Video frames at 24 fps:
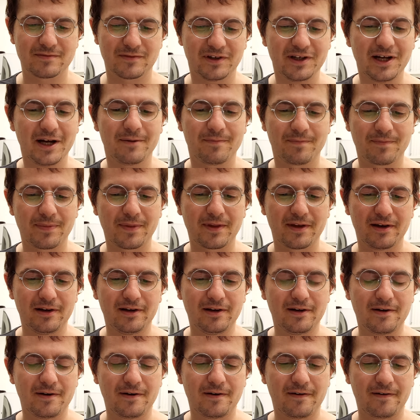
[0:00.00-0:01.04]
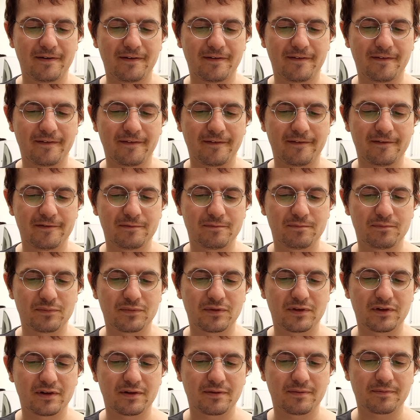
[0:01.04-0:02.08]
Yeah. Um,
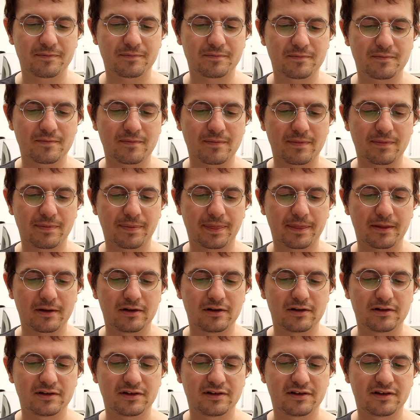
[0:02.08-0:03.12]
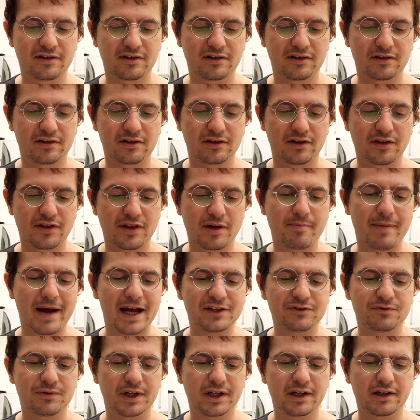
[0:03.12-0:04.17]
the
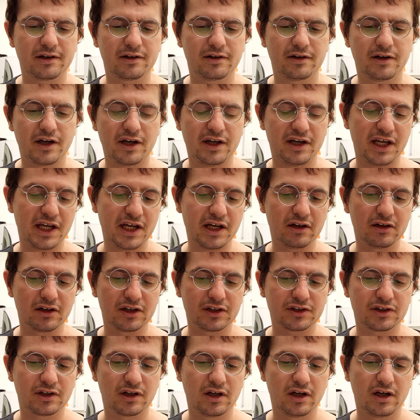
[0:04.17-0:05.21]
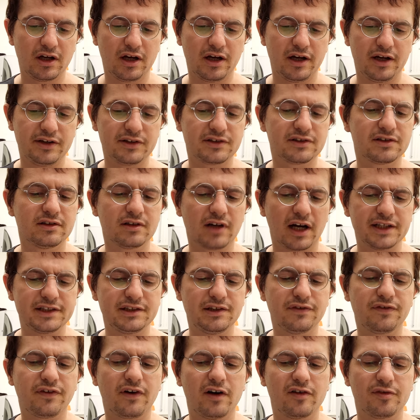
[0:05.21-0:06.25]
metric in English is
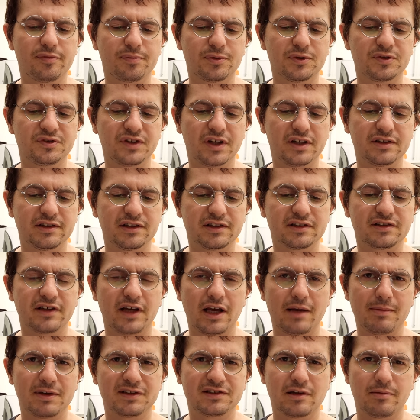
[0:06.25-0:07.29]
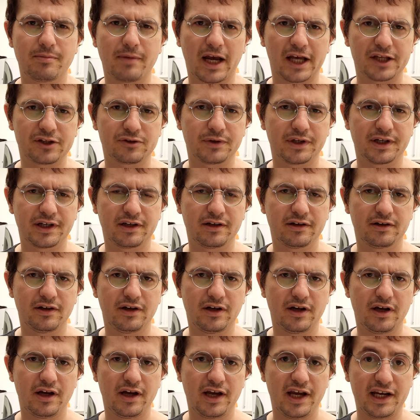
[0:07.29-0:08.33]
95% the same as the metric
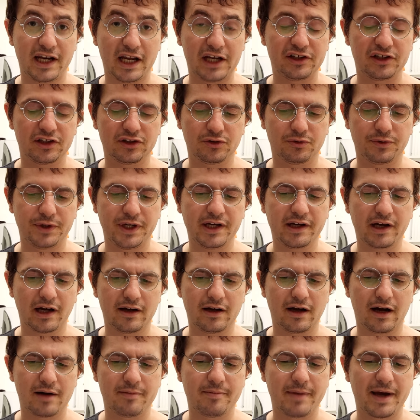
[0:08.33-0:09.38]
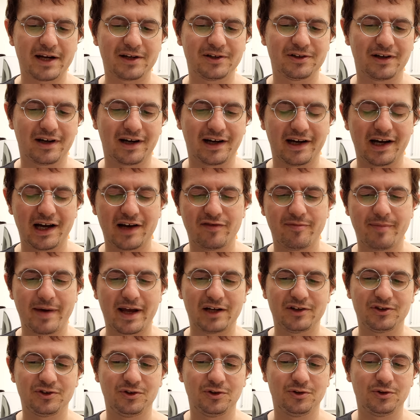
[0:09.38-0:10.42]
in ancient Greek. I have
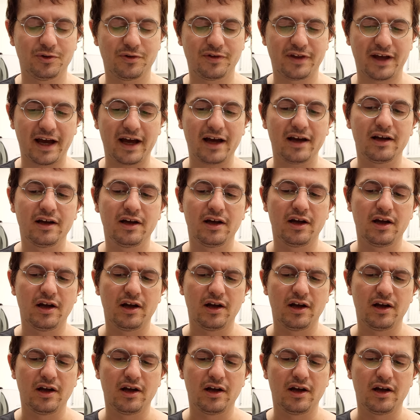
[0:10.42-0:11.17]
managed to do that.